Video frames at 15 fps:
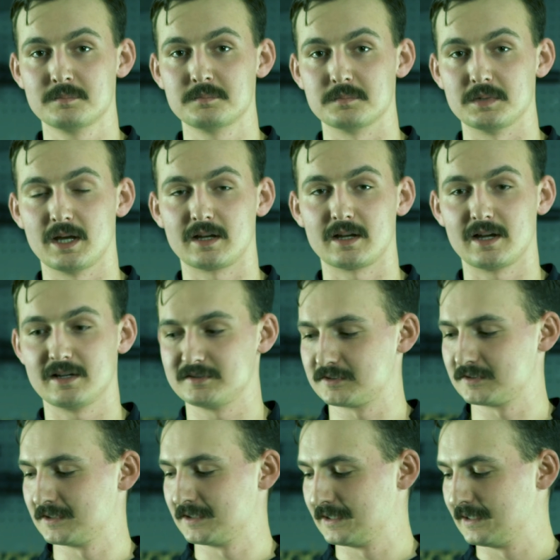yeah,
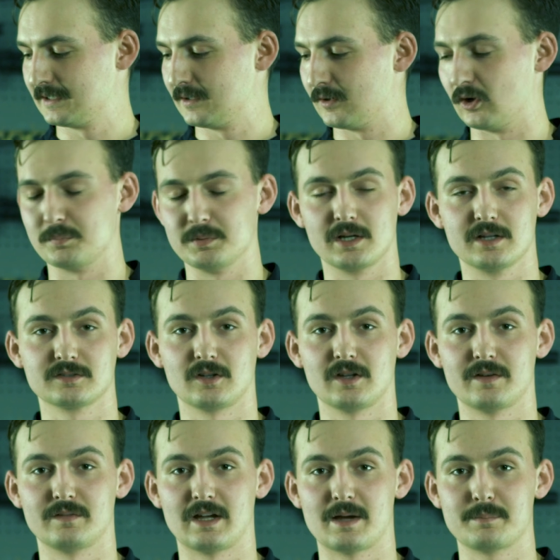guys, hope you guys all
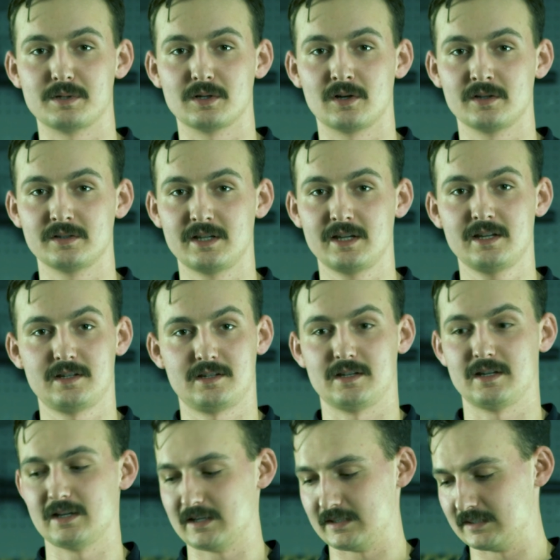have a happy holiday
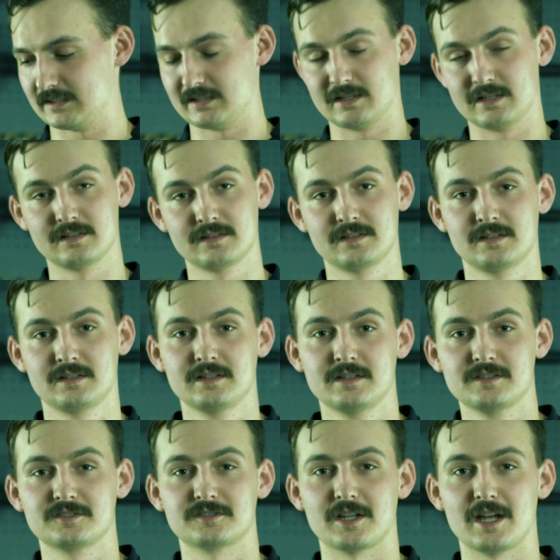and
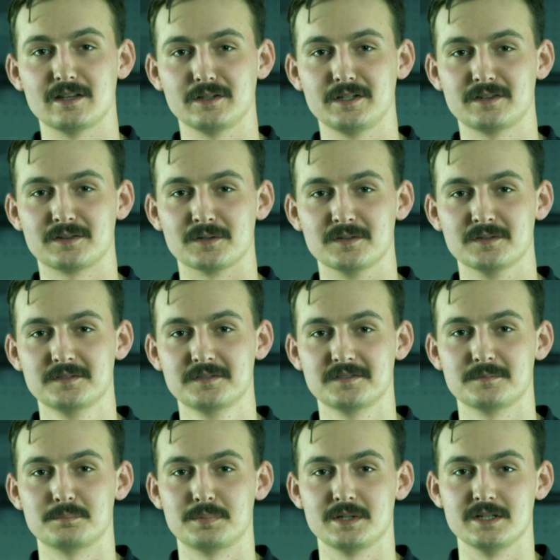stay lethal.
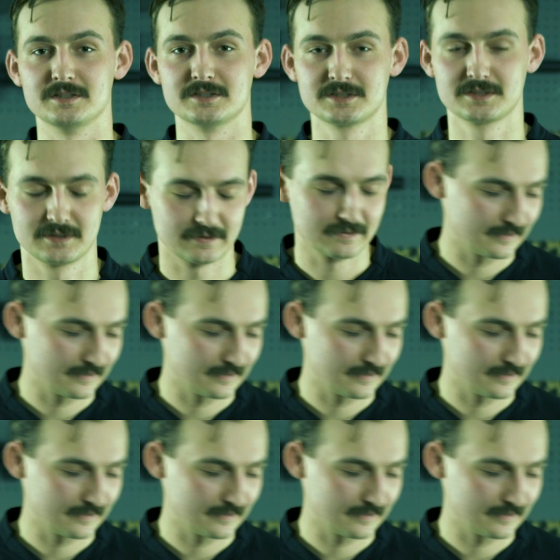Peace.